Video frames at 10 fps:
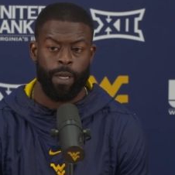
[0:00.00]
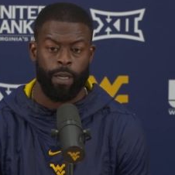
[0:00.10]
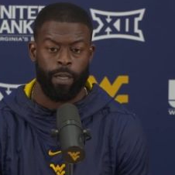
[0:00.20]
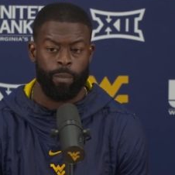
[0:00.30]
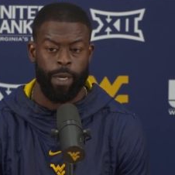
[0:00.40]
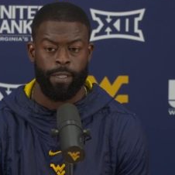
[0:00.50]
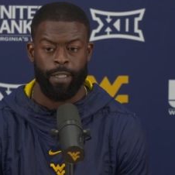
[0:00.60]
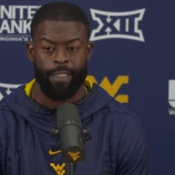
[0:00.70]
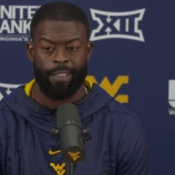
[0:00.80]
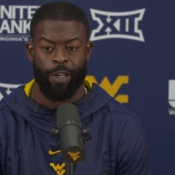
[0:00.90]
And
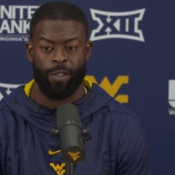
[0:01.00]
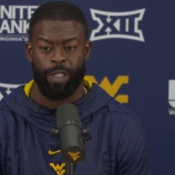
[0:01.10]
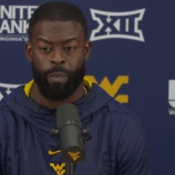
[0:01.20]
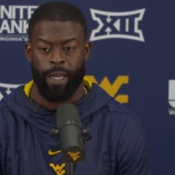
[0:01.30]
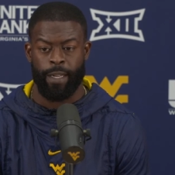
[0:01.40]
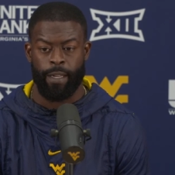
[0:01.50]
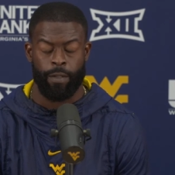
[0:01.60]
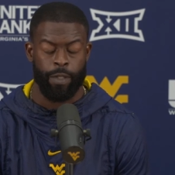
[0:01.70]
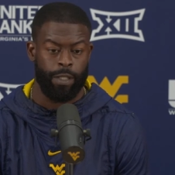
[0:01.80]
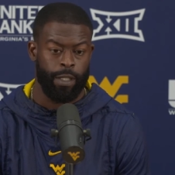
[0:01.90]
basically it turns into man
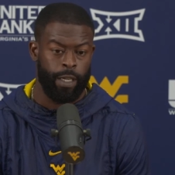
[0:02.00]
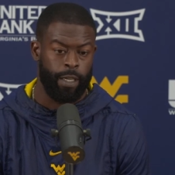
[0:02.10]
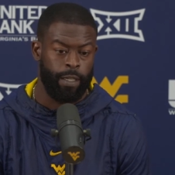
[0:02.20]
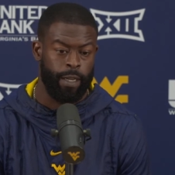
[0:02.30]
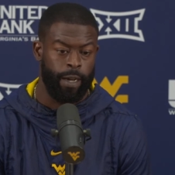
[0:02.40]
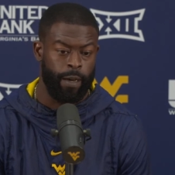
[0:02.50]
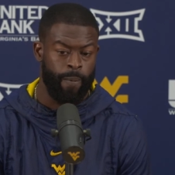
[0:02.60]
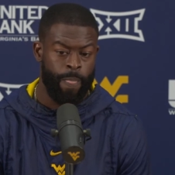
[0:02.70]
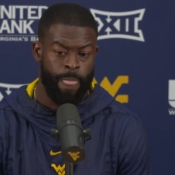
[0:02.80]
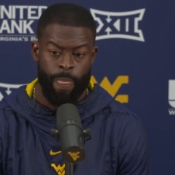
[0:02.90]
coverage. And,
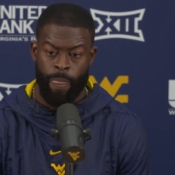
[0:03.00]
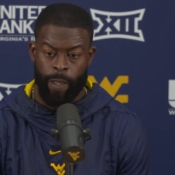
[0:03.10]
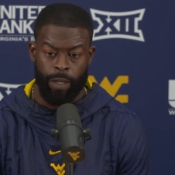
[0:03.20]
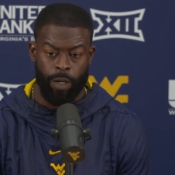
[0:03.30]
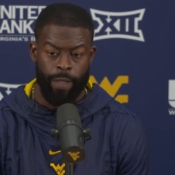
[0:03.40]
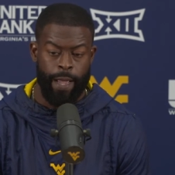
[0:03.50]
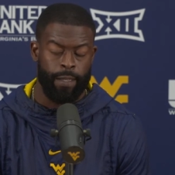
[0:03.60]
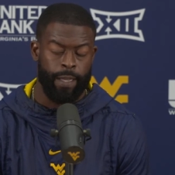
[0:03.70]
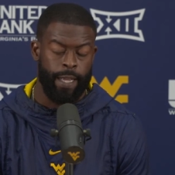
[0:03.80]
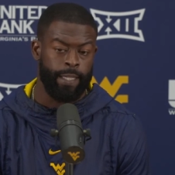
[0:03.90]
you know,
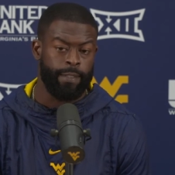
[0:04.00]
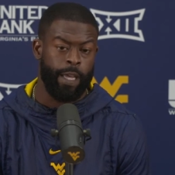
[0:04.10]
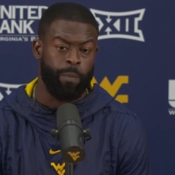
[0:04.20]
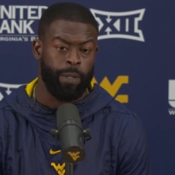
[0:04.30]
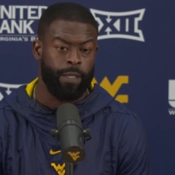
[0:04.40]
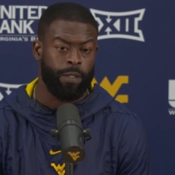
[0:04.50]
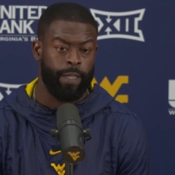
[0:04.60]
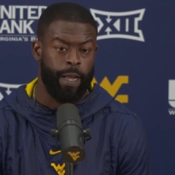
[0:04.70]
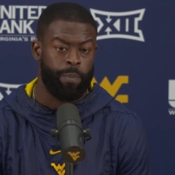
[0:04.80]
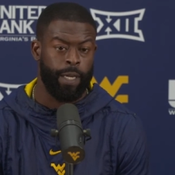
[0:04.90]
that didn't take place
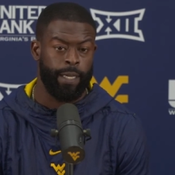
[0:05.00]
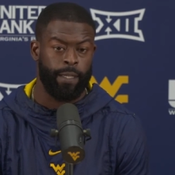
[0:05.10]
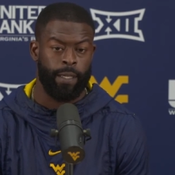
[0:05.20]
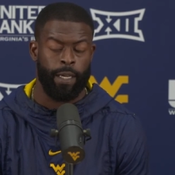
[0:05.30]
on that play.